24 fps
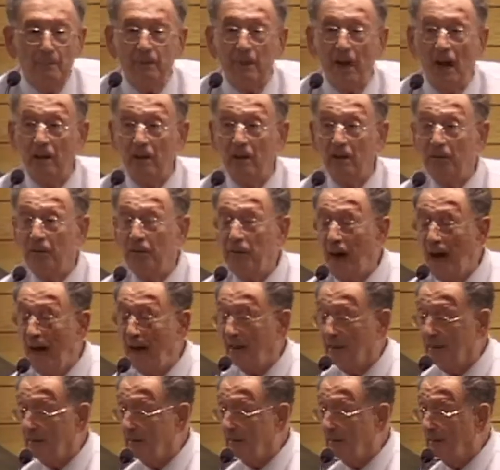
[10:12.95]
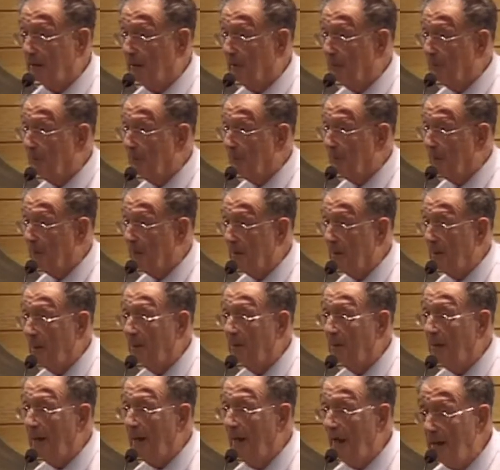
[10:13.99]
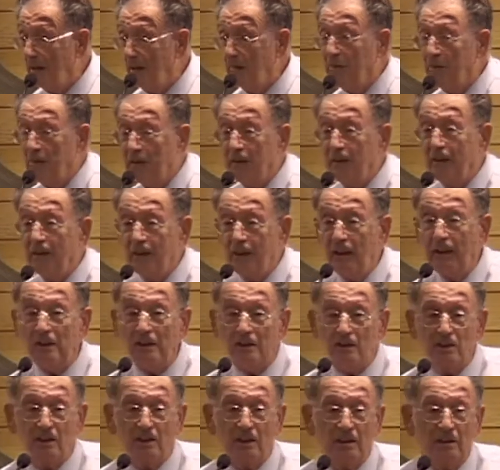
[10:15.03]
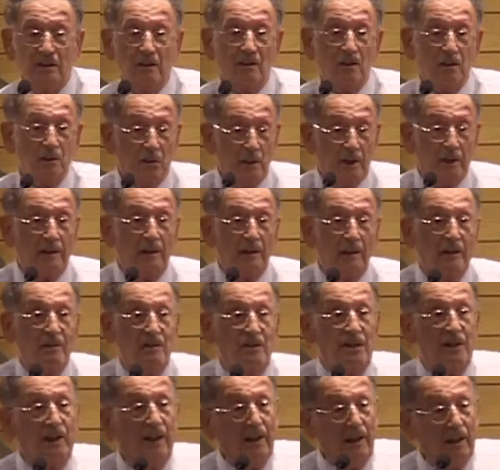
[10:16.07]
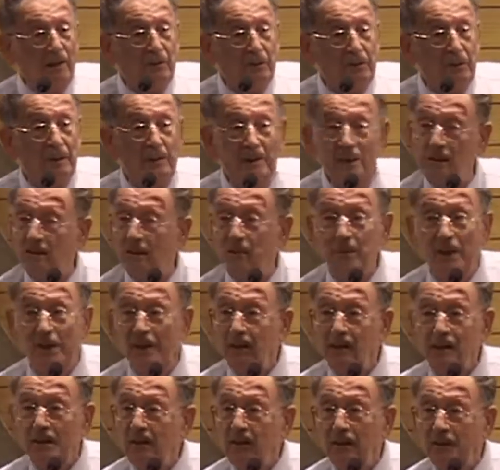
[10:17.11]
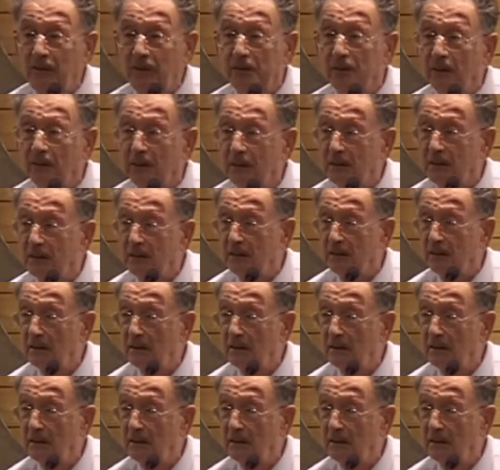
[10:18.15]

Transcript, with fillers: now, the fact that the elephant thinks that the squirrel is an elephant doesn't make any difference.